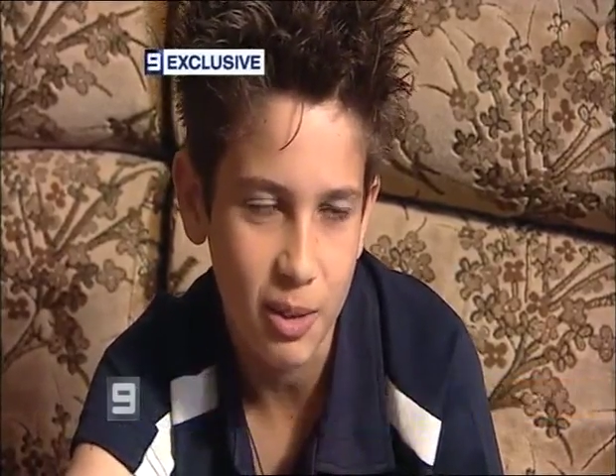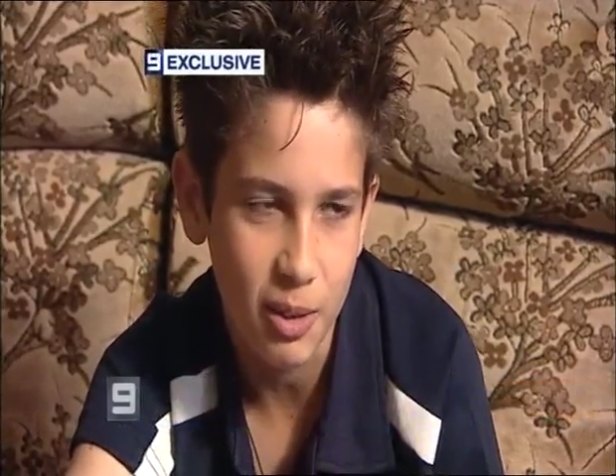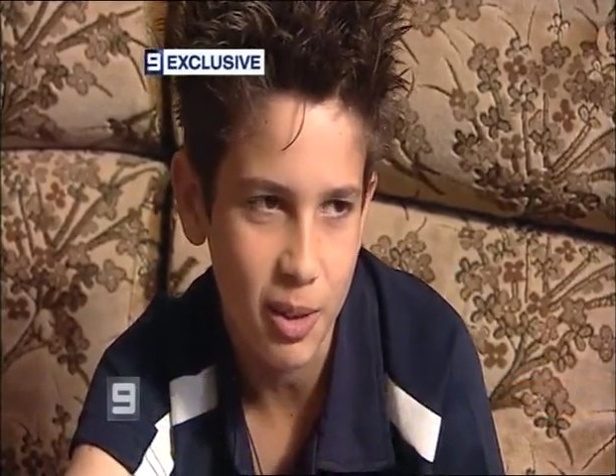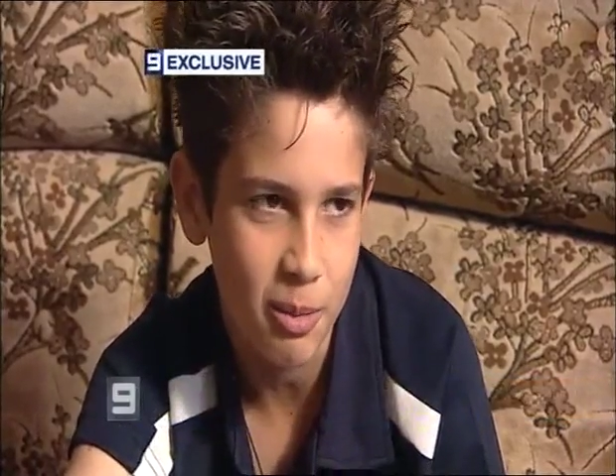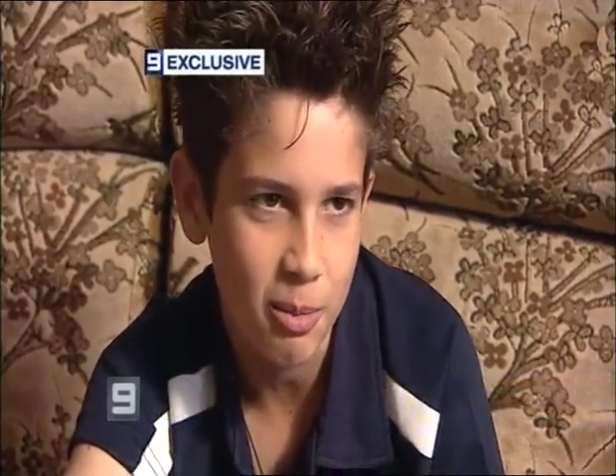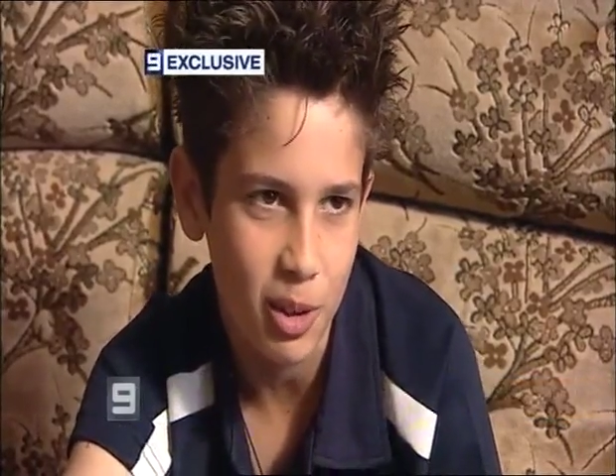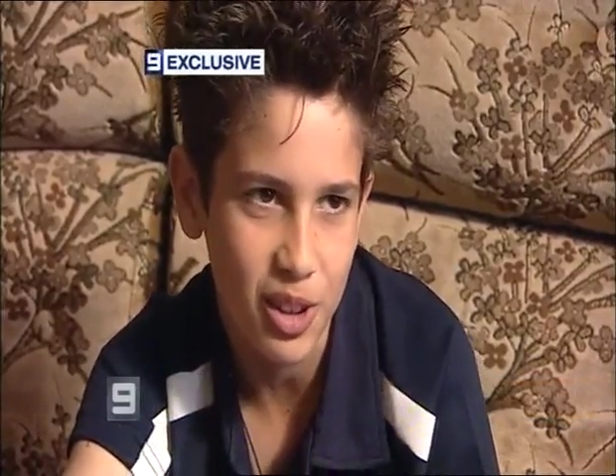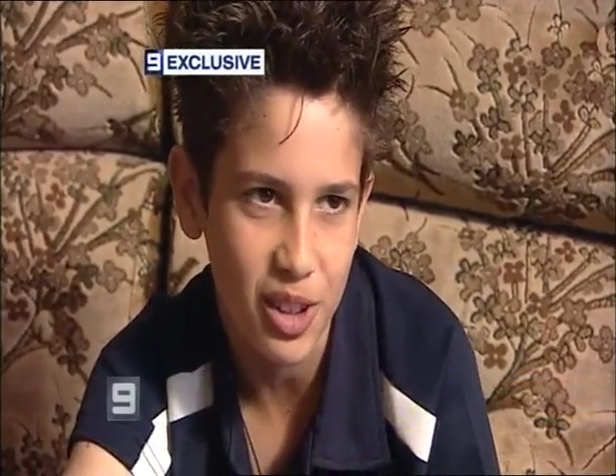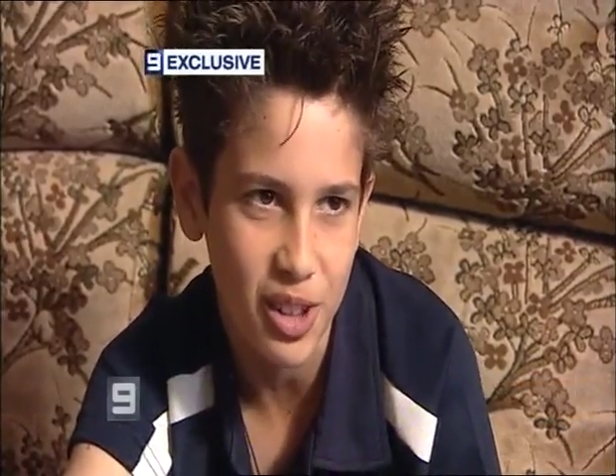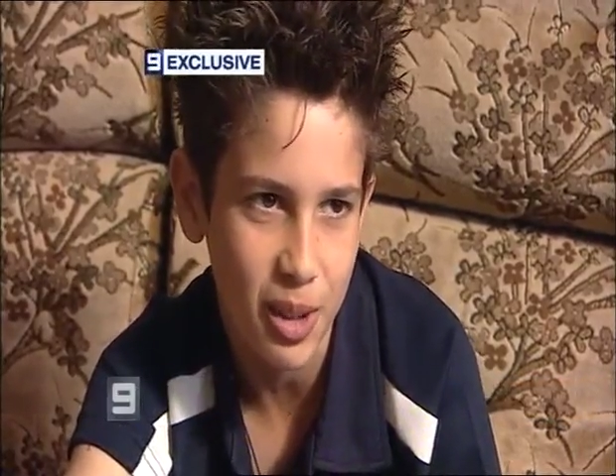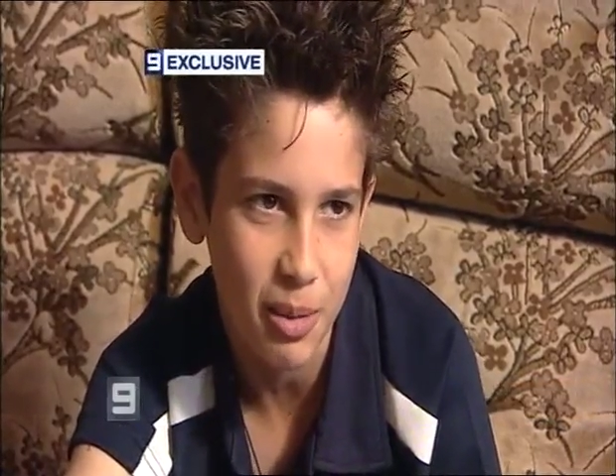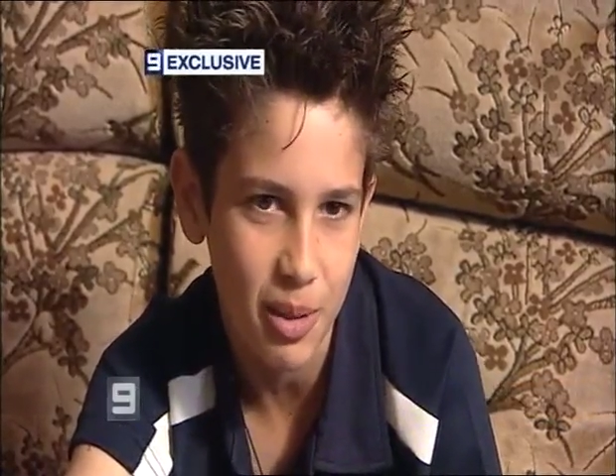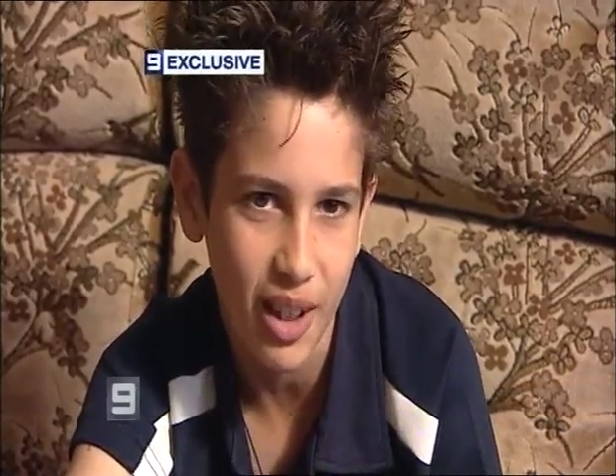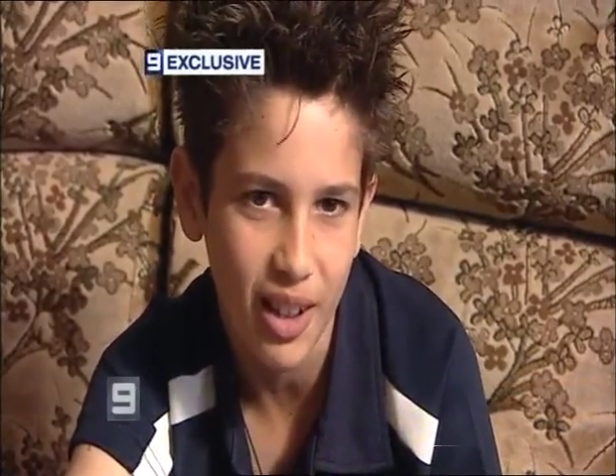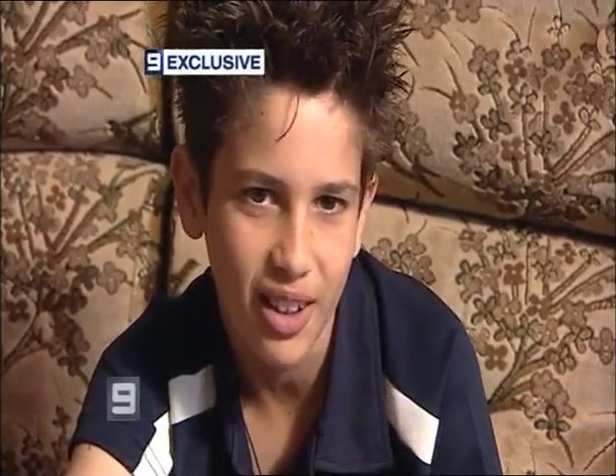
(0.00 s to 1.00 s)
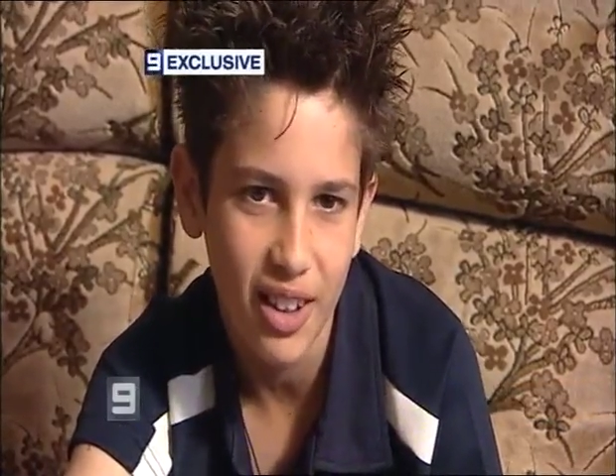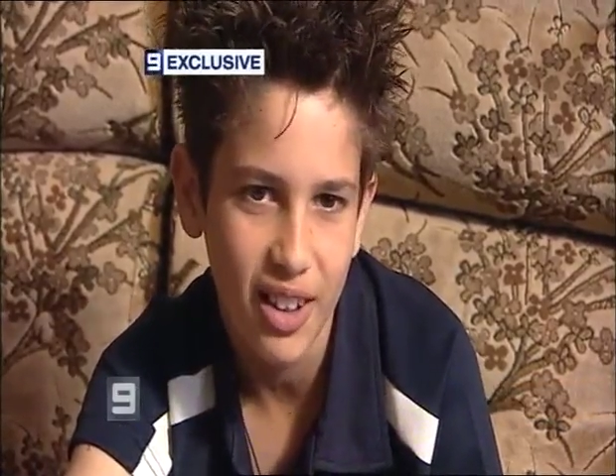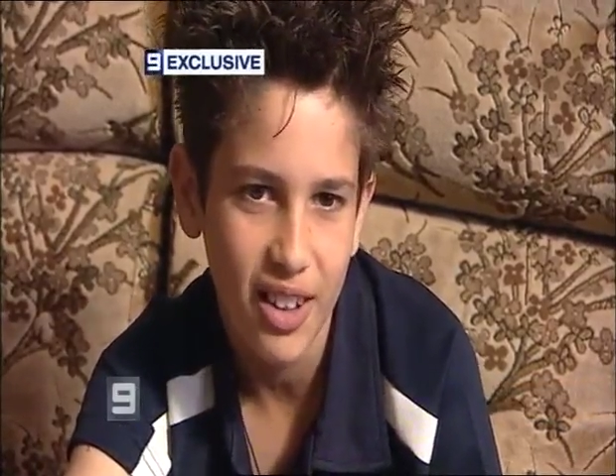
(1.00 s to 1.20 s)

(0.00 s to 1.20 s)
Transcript: in my sleep that